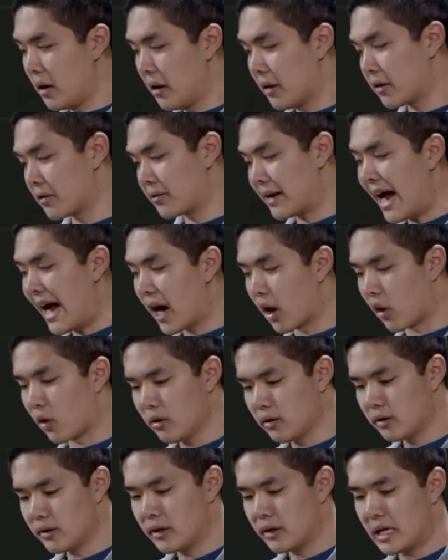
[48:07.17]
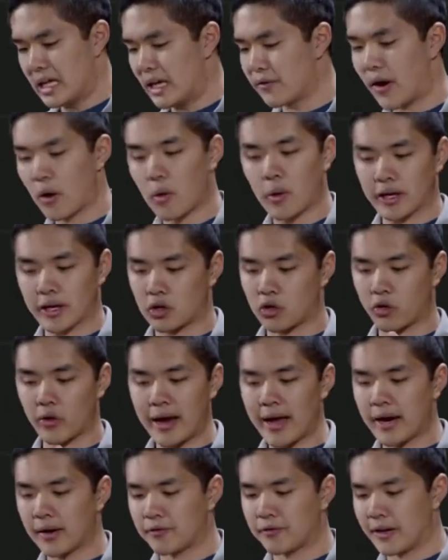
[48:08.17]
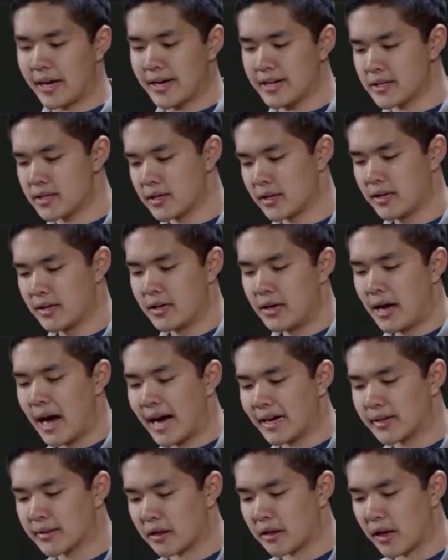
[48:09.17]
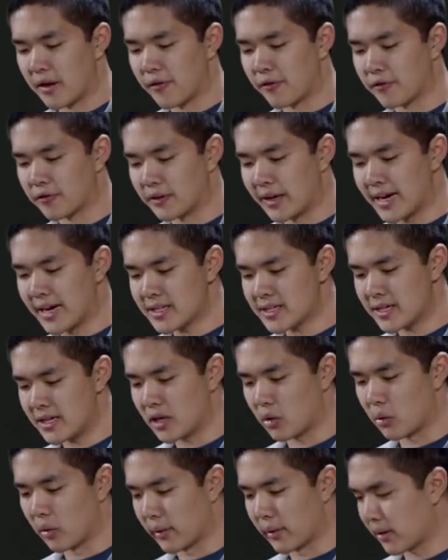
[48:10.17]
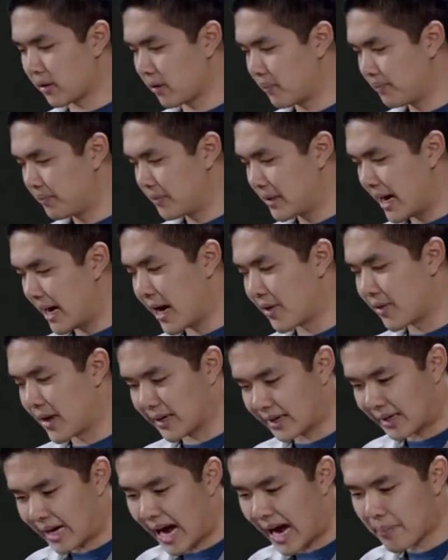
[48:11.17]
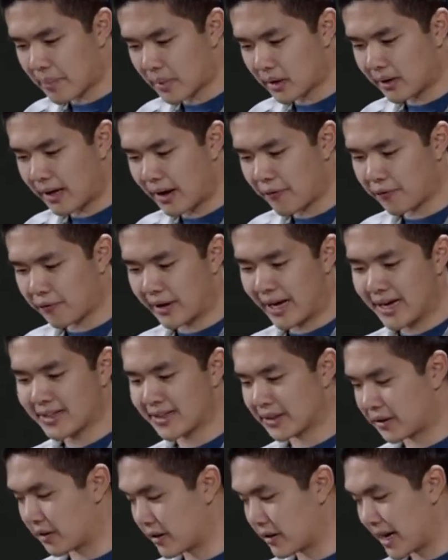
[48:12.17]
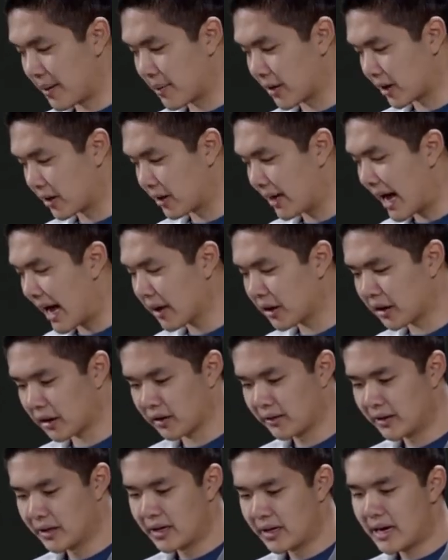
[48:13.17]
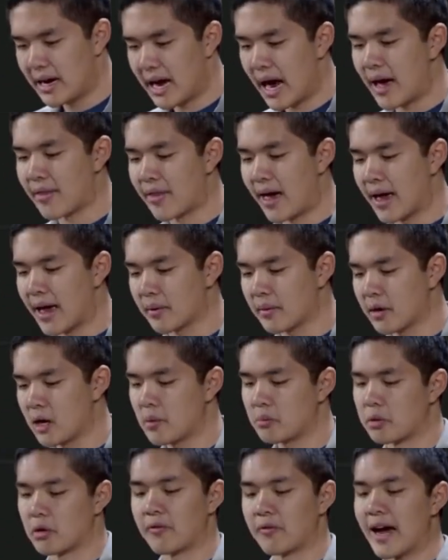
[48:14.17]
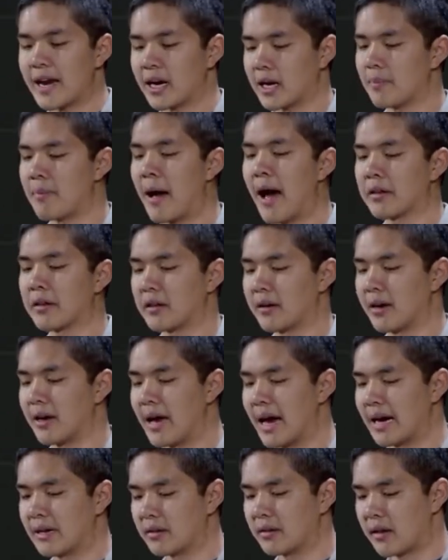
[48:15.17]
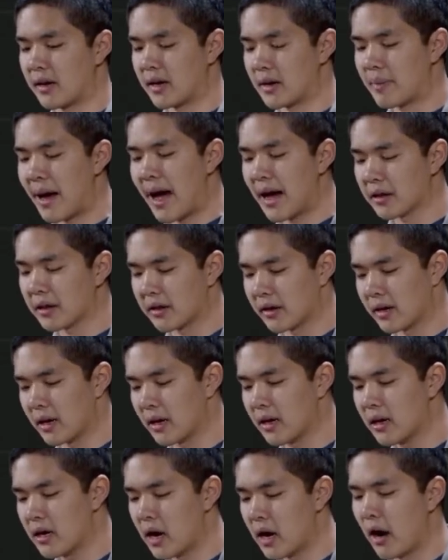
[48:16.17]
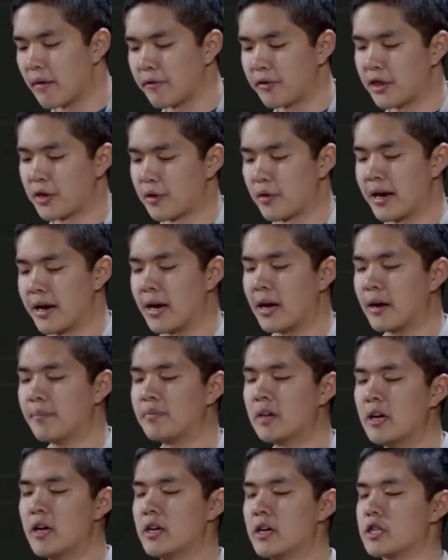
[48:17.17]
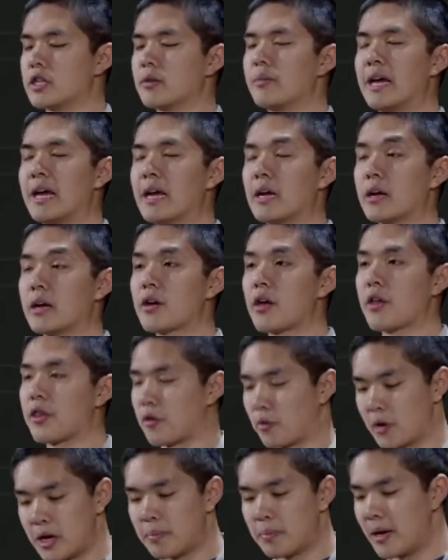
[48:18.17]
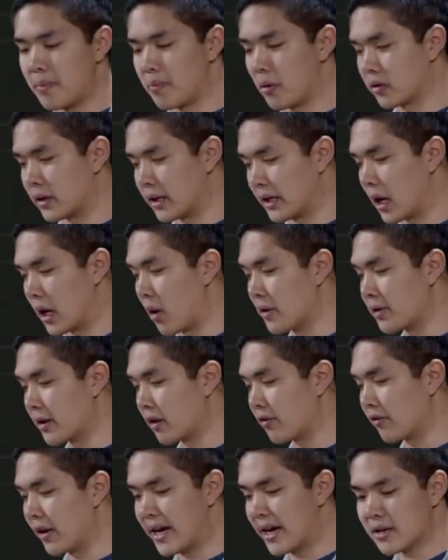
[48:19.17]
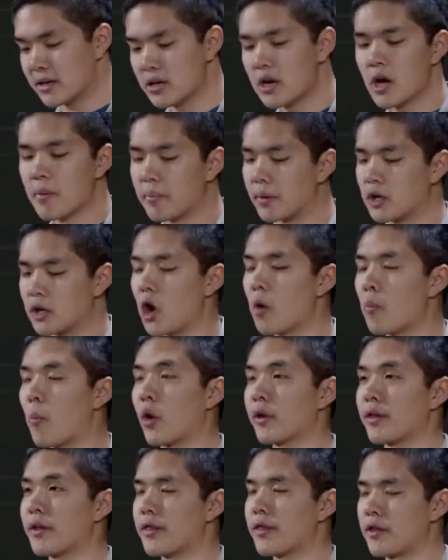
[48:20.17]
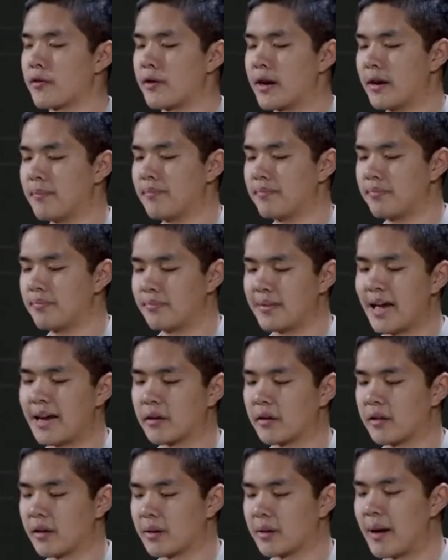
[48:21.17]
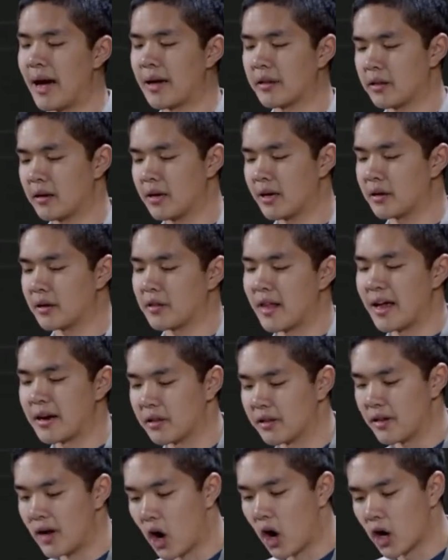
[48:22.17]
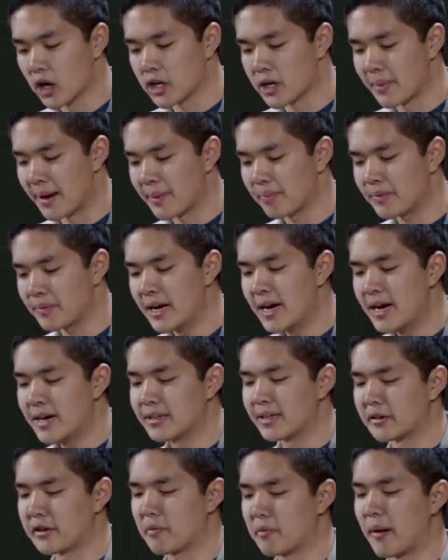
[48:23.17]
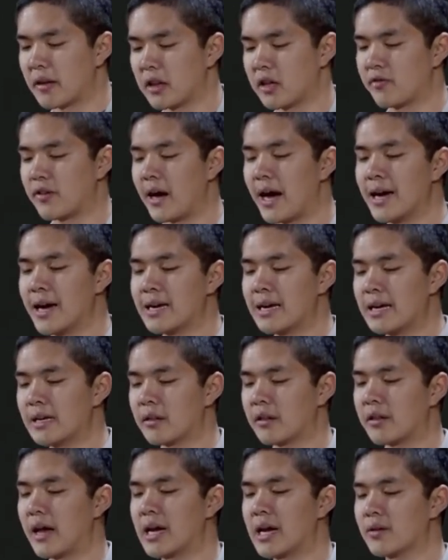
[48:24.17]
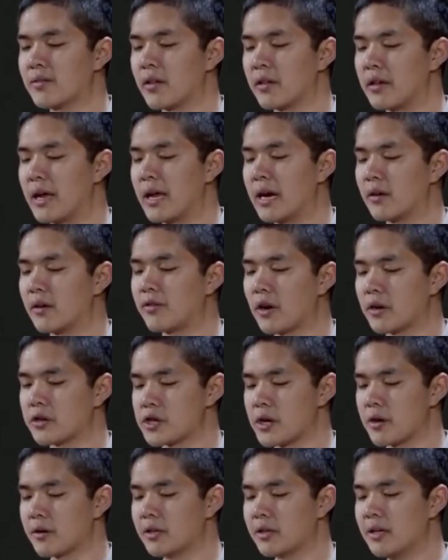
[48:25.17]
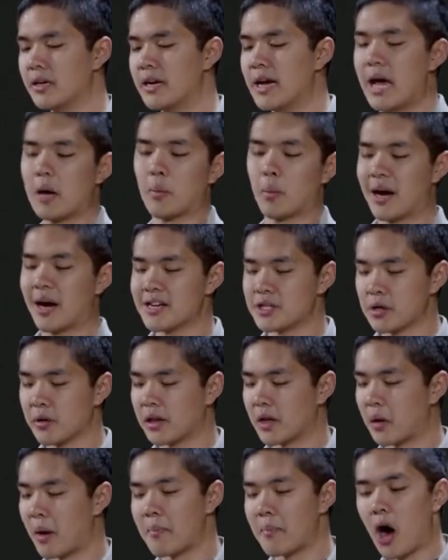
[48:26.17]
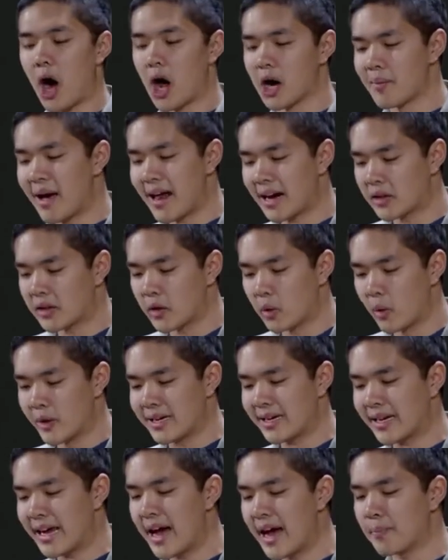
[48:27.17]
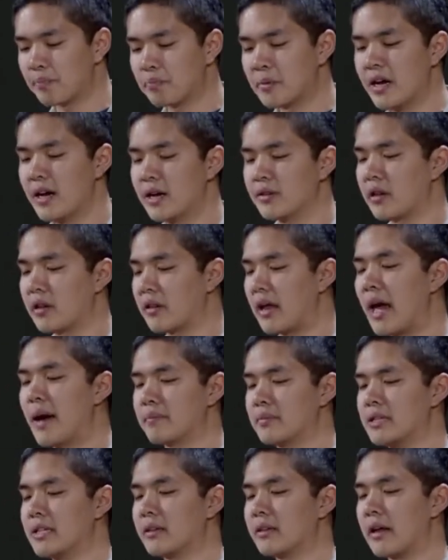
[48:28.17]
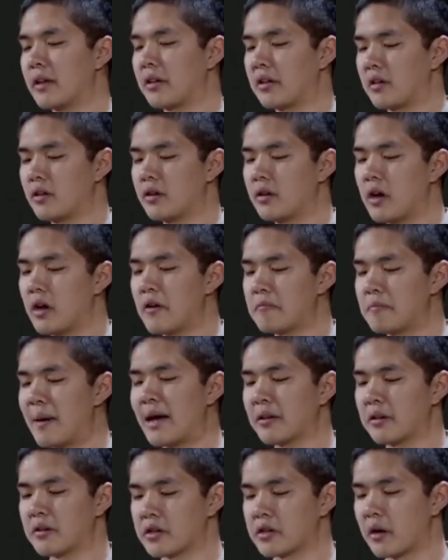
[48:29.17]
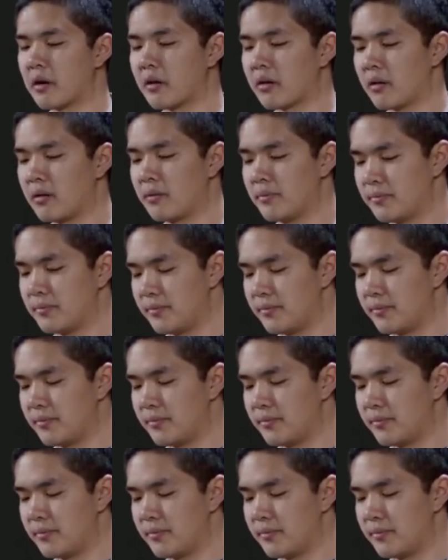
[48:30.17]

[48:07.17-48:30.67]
So now, if I want to create a flight, I can say flight equals, and then capital F flight, that's the name of the class, and then provide a capacity. I can say capacity of 3 to mean 3 people can go on this flight, but no more than 3. That is the capacity, because that is the argument that's specified inside of this init function. And when I do so, I'm automatically going to get this empty list of passengers.